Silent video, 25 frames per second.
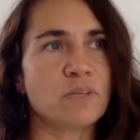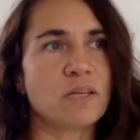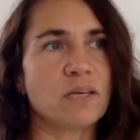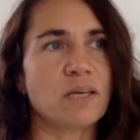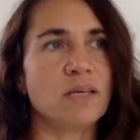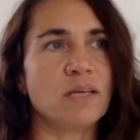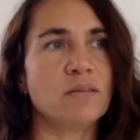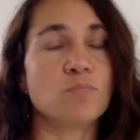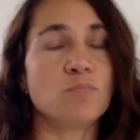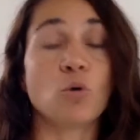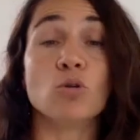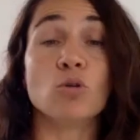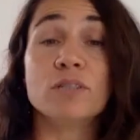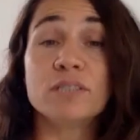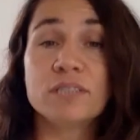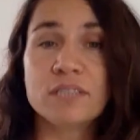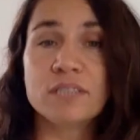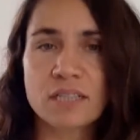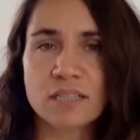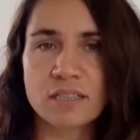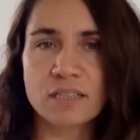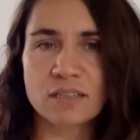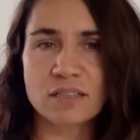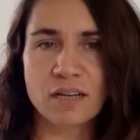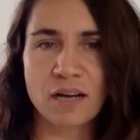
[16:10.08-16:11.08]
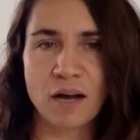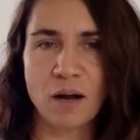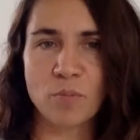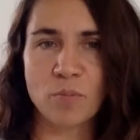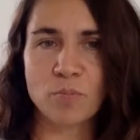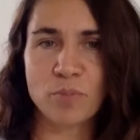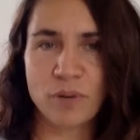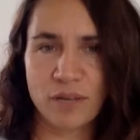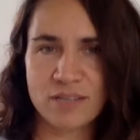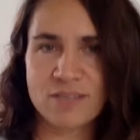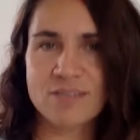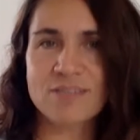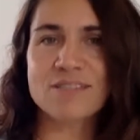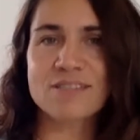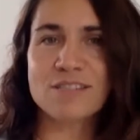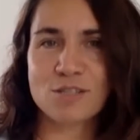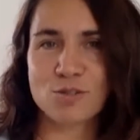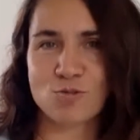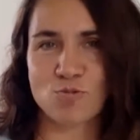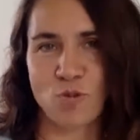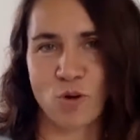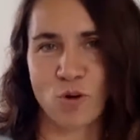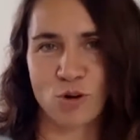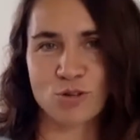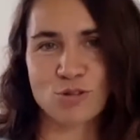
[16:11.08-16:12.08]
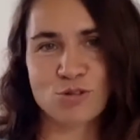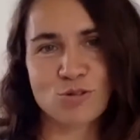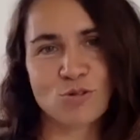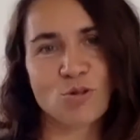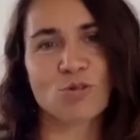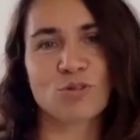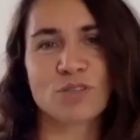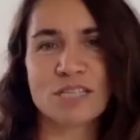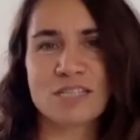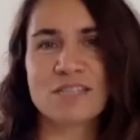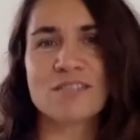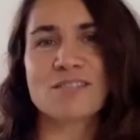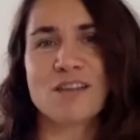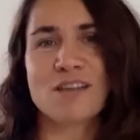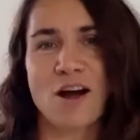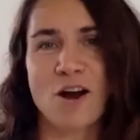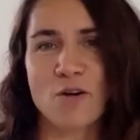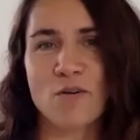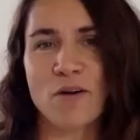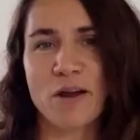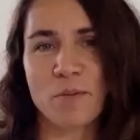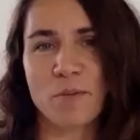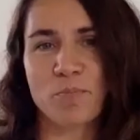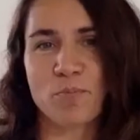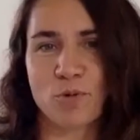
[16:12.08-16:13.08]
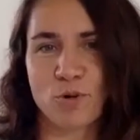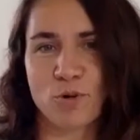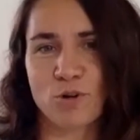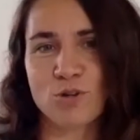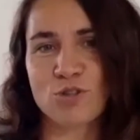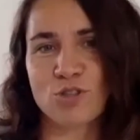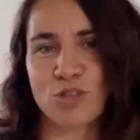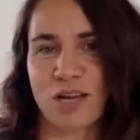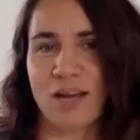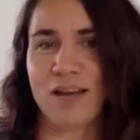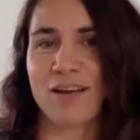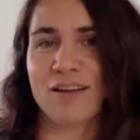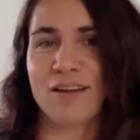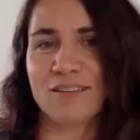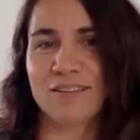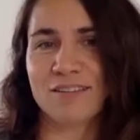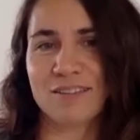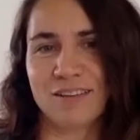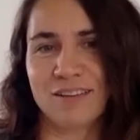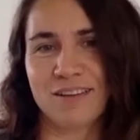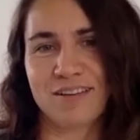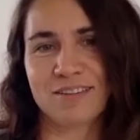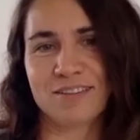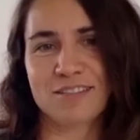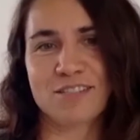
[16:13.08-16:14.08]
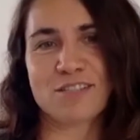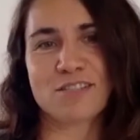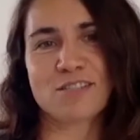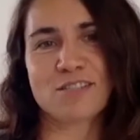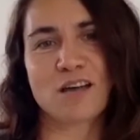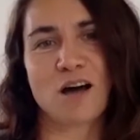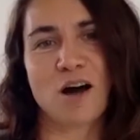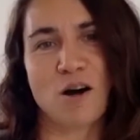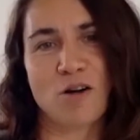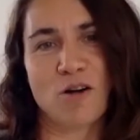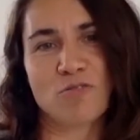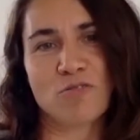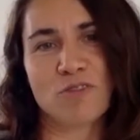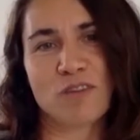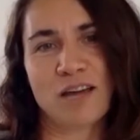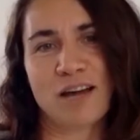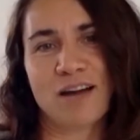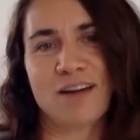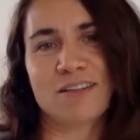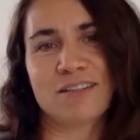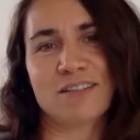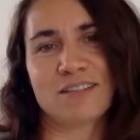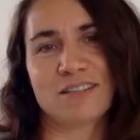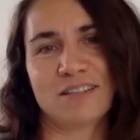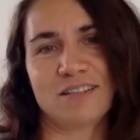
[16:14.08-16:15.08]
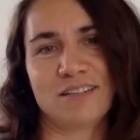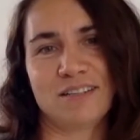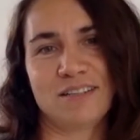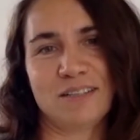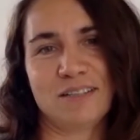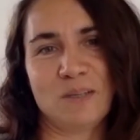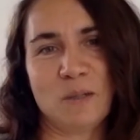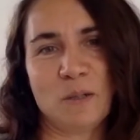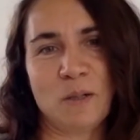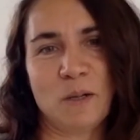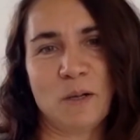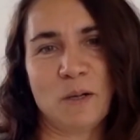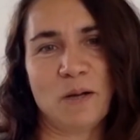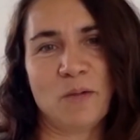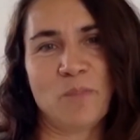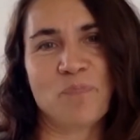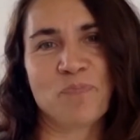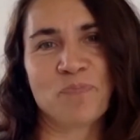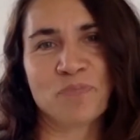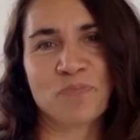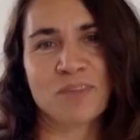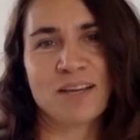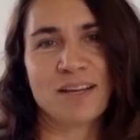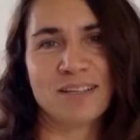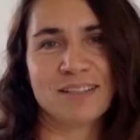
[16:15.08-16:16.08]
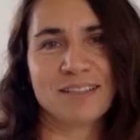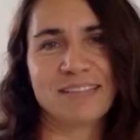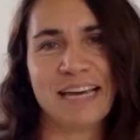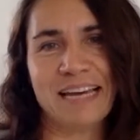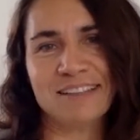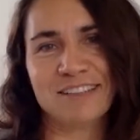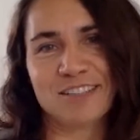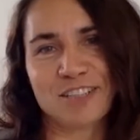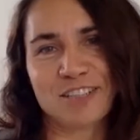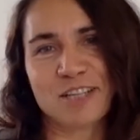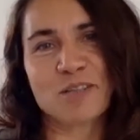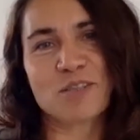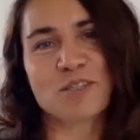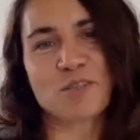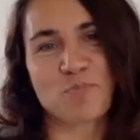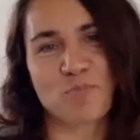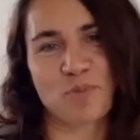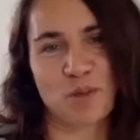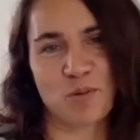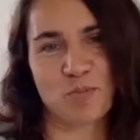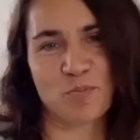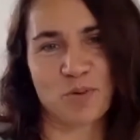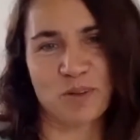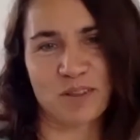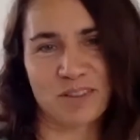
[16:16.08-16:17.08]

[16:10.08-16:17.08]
in political campaigns, this works. So this is our approach, and this is how we are gathering the people.